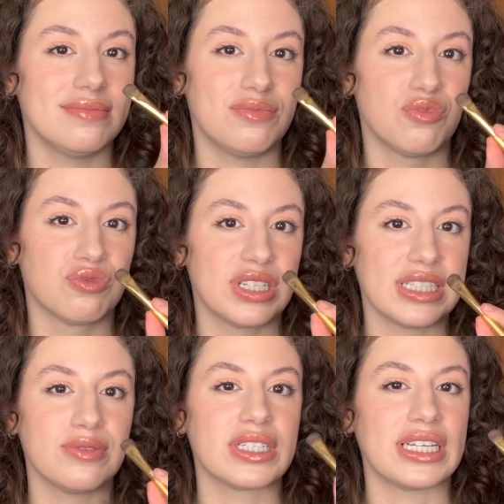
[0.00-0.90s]

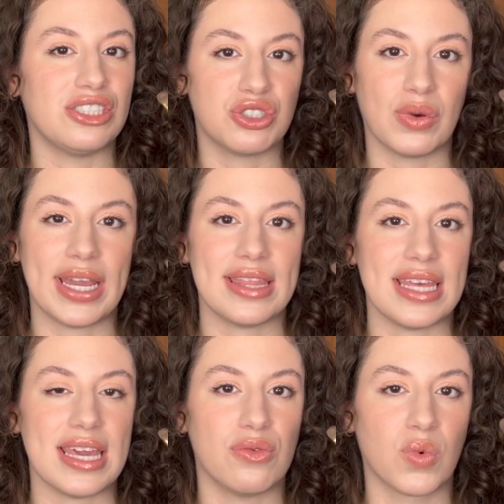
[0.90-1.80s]
really enjoyed
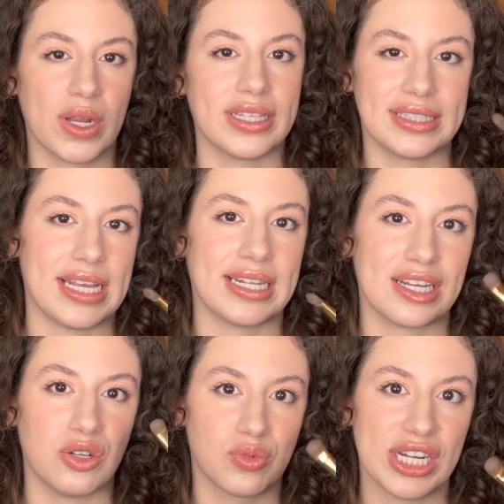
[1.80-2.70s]
the Royal &
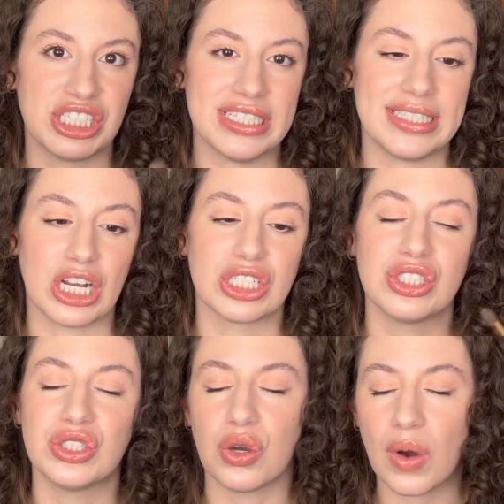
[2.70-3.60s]
Langnickel brushes. They are
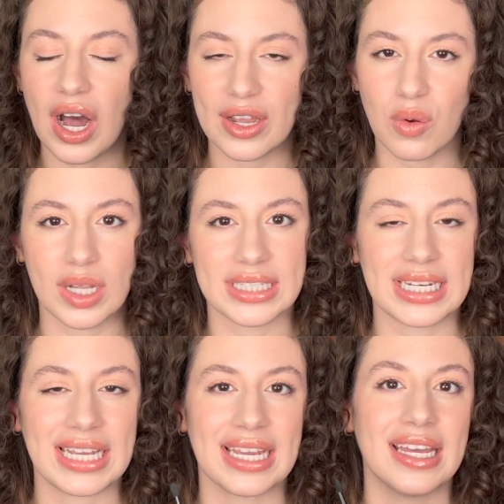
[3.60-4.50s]
so high
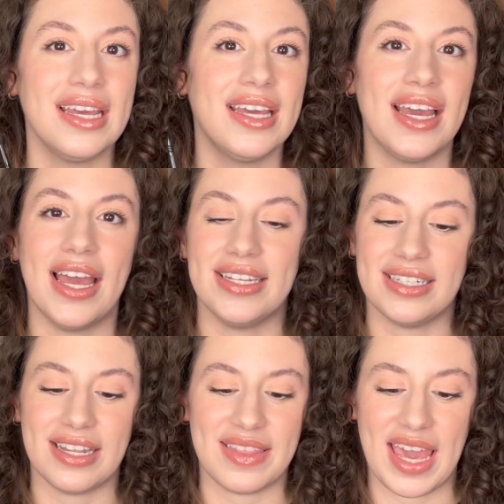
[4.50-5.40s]
quality
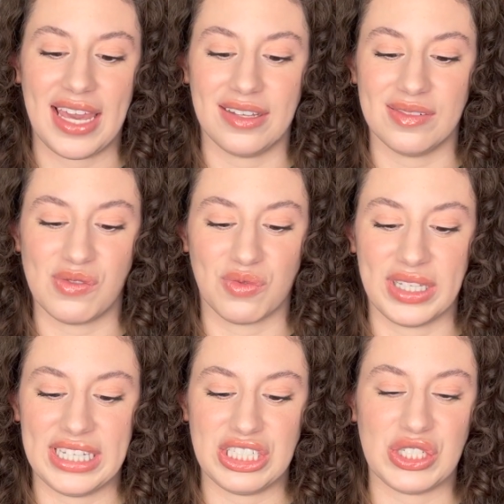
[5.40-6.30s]
and they
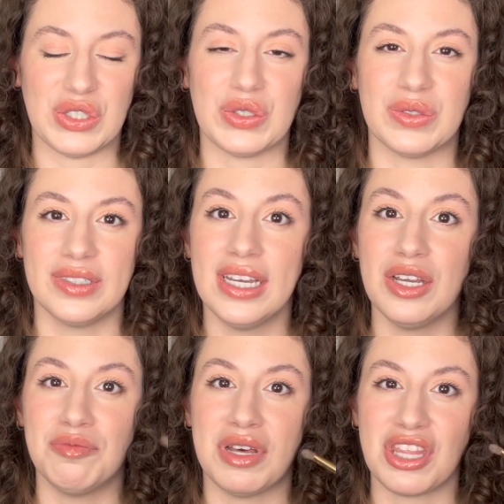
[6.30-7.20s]
really do
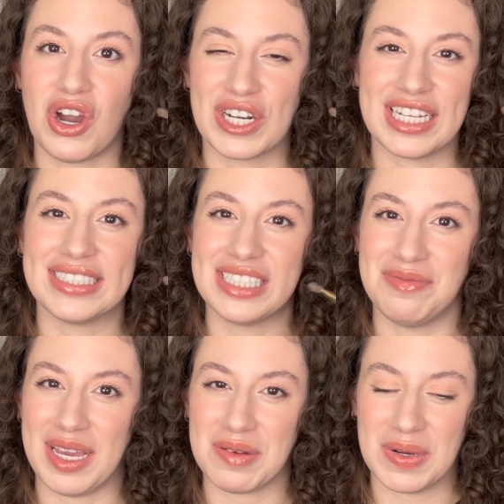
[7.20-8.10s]
put the artist in
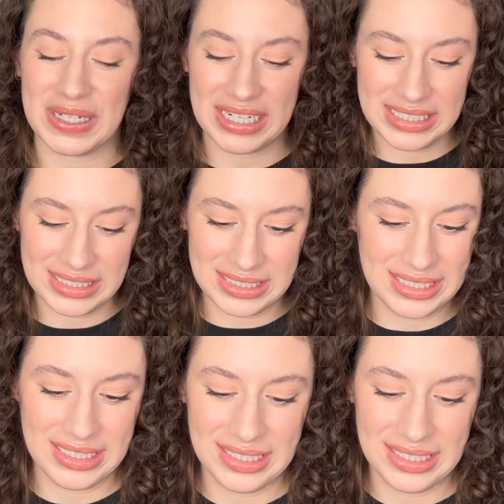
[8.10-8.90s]
makeup artist.